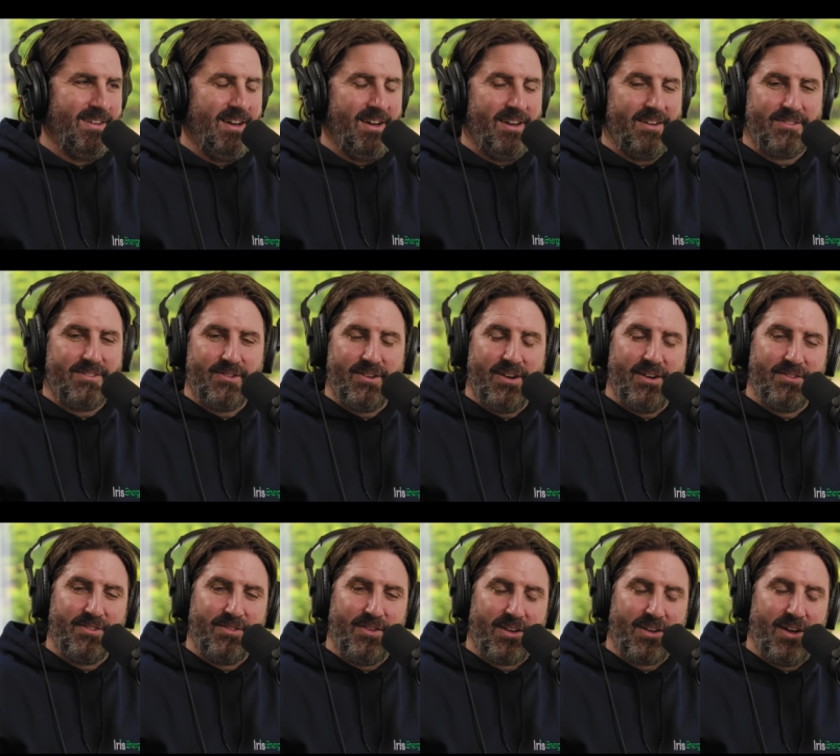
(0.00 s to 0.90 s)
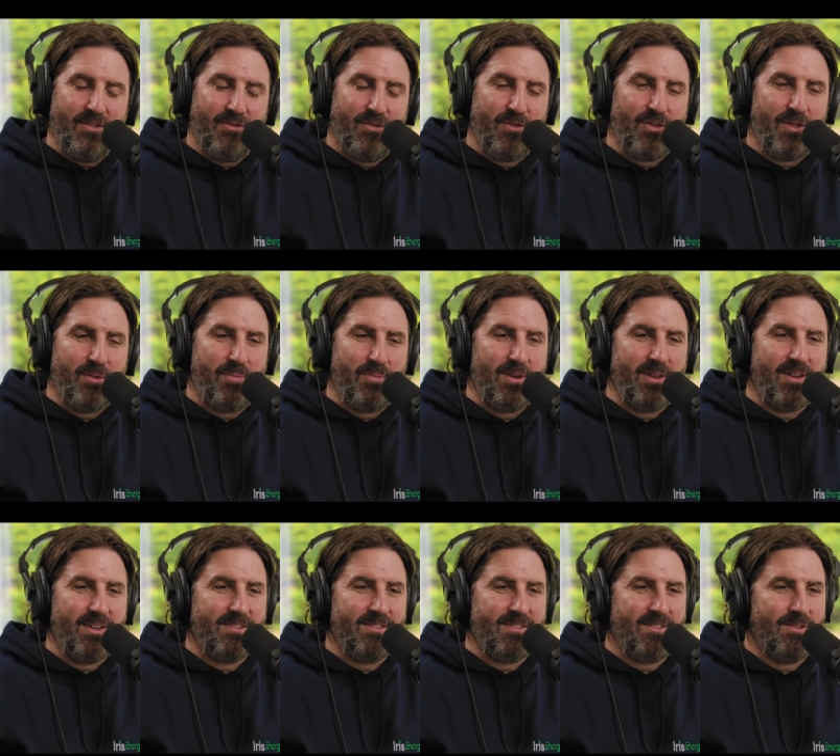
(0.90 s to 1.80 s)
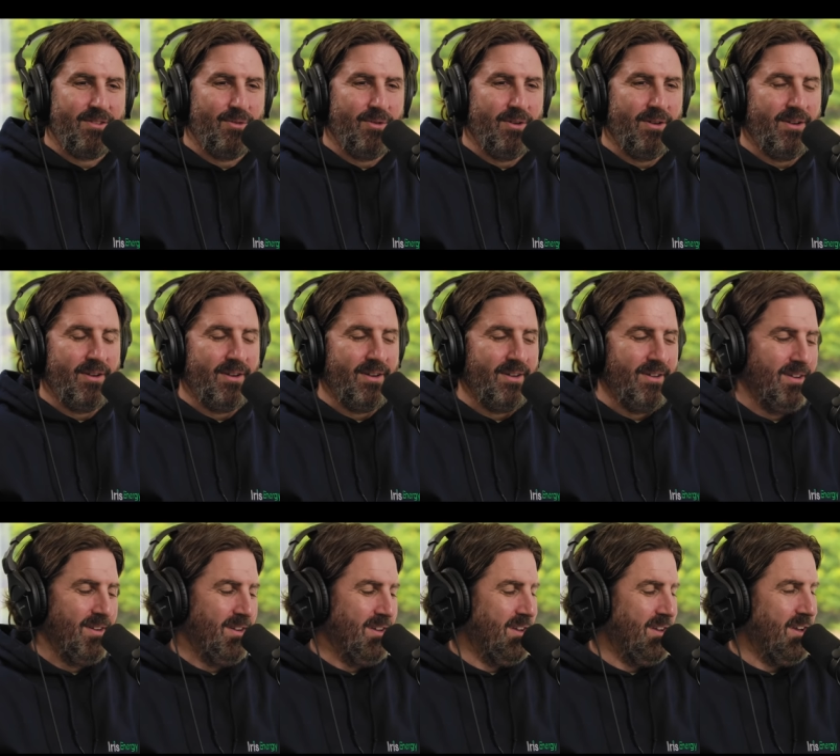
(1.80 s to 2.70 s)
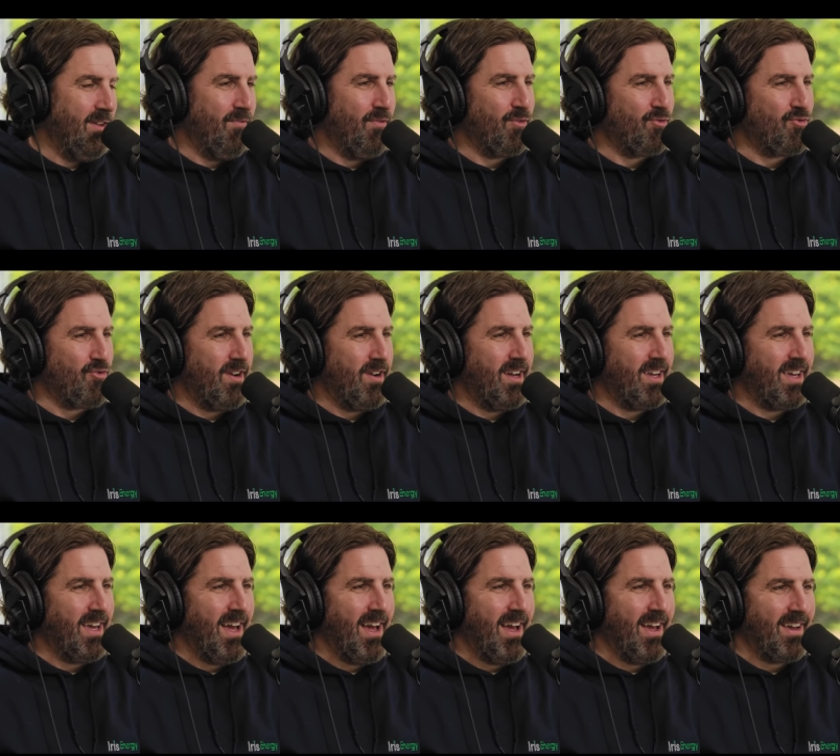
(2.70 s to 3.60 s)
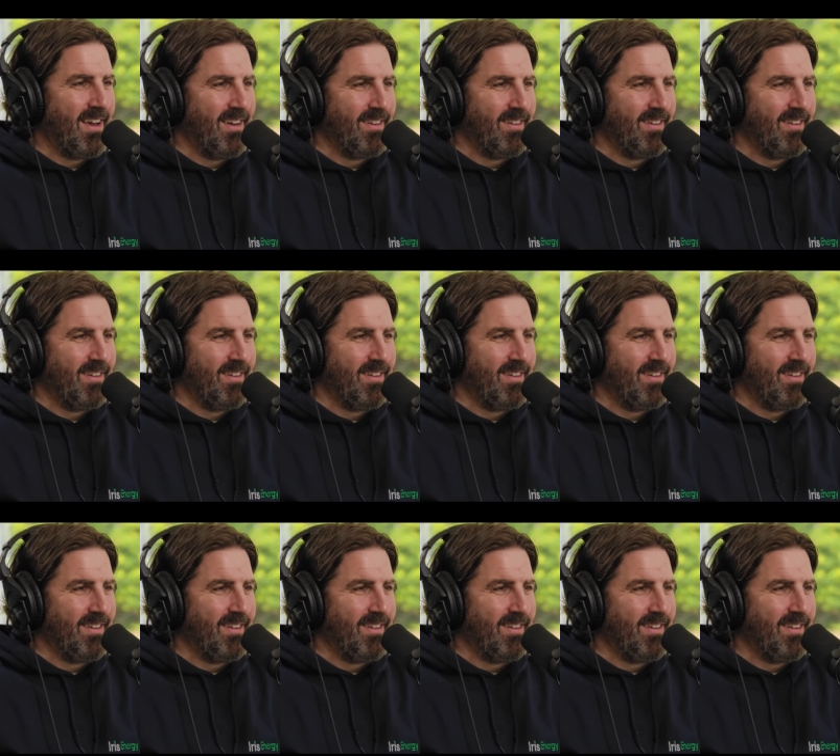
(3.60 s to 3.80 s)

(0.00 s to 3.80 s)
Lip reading: Undercover for the police to infiltrate a gang,